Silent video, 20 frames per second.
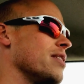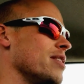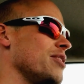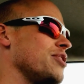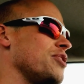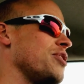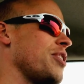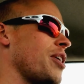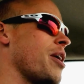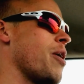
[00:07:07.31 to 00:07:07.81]

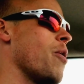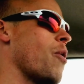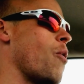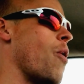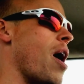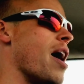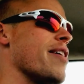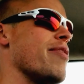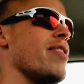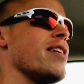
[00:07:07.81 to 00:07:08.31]
So
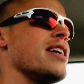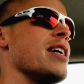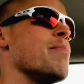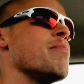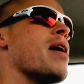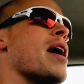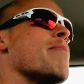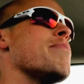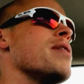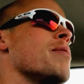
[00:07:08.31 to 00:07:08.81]
I think it
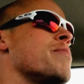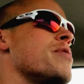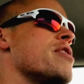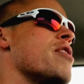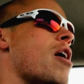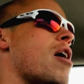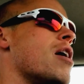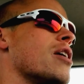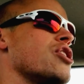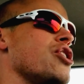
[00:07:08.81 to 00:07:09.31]
might be
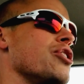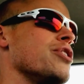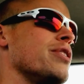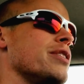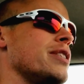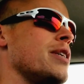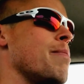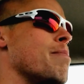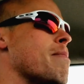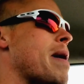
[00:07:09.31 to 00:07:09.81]
obnoxious
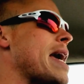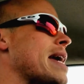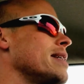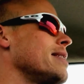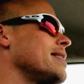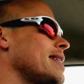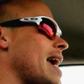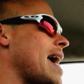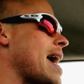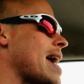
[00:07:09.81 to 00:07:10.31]
to
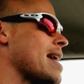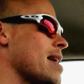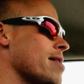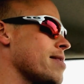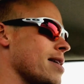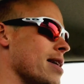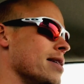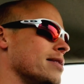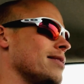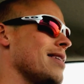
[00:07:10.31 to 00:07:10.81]
maintain
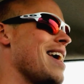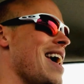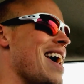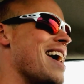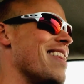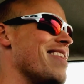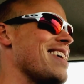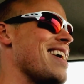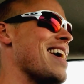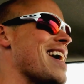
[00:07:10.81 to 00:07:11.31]
this
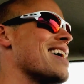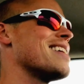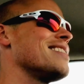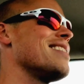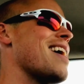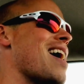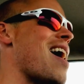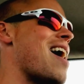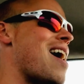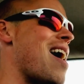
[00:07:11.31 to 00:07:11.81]
the
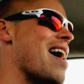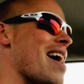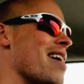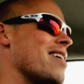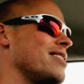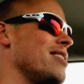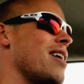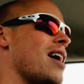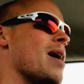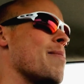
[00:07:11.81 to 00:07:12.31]
entire
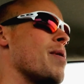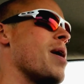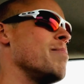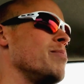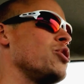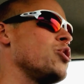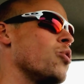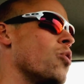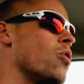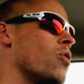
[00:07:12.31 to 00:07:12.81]
time I'm
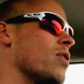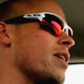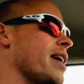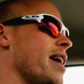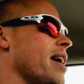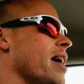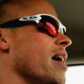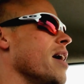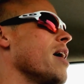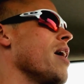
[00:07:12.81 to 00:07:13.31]

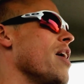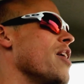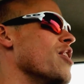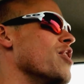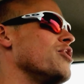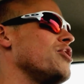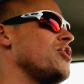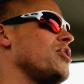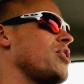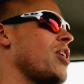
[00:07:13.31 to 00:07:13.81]
talking.
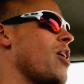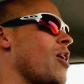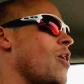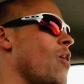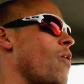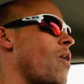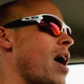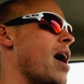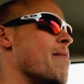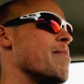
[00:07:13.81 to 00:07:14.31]

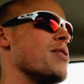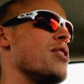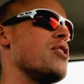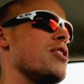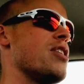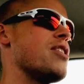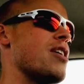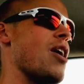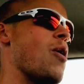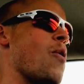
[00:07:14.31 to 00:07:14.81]
So I'm
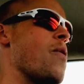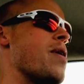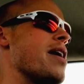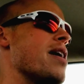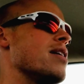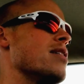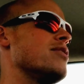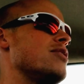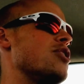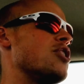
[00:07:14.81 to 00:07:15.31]

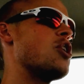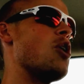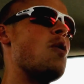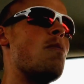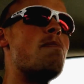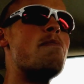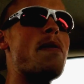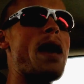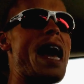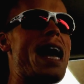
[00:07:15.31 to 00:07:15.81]
going to go
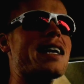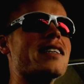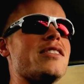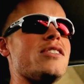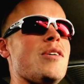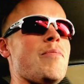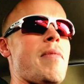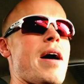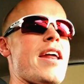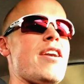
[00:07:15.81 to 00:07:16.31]
back
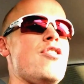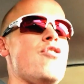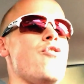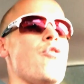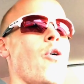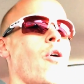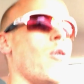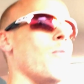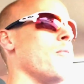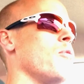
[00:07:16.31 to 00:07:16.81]
to my
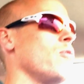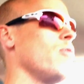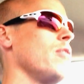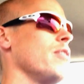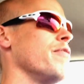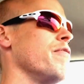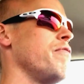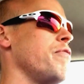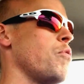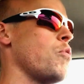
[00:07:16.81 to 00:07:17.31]
normal
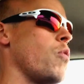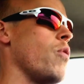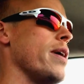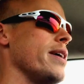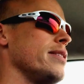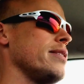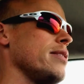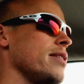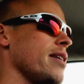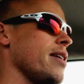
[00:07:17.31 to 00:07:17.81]

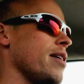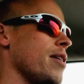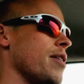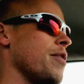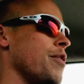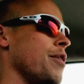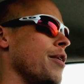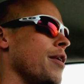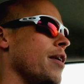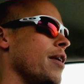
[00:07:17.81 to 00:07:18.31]
voice
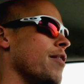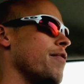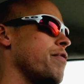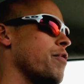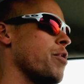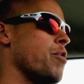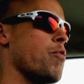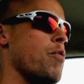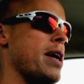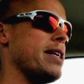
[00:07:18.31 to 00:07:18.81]
here for
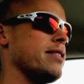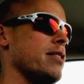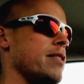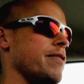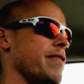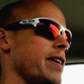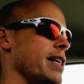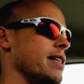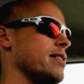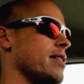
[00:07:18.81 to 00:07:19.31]
the rest of
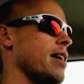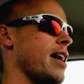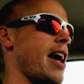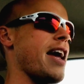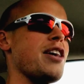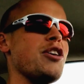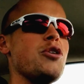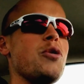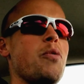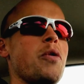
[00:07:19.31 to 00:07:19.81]
it.
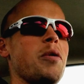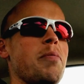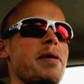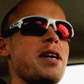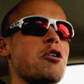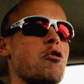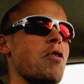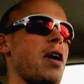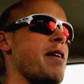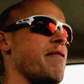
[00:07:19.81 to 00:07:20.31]
And you will be
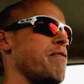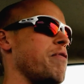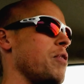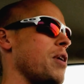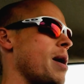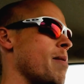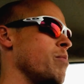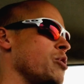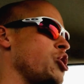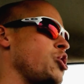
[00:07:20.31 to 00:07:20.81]
grateful,
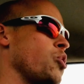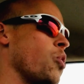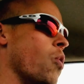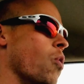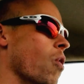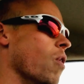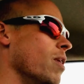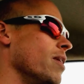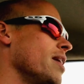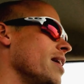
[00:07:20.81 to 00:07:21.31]
I'm sure.